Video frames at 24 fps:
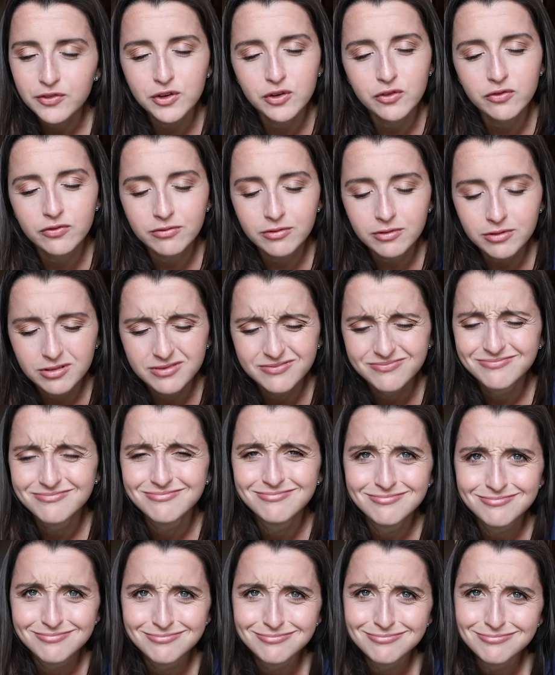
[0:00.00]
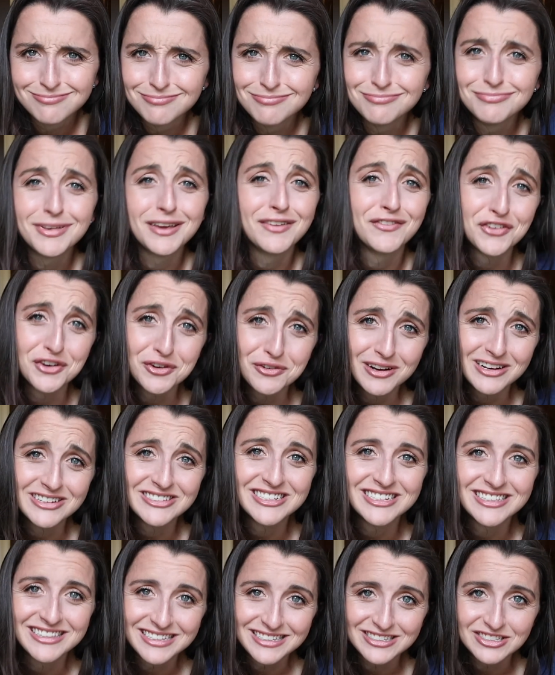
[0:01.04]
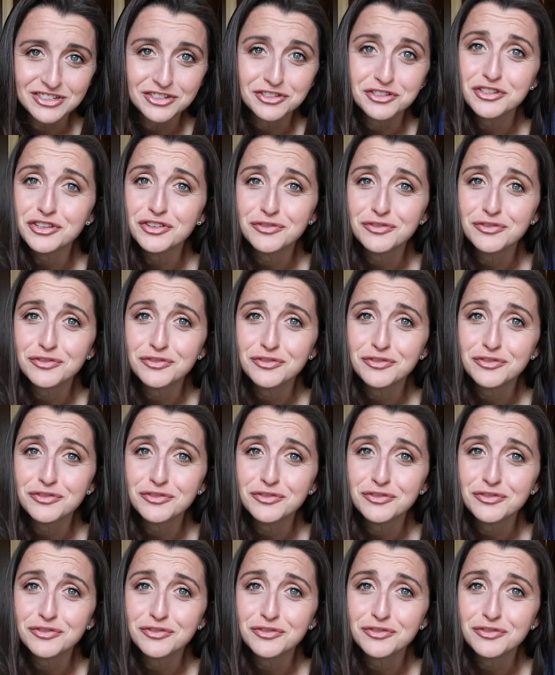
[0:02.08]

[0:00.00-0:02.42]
you're watching this channel,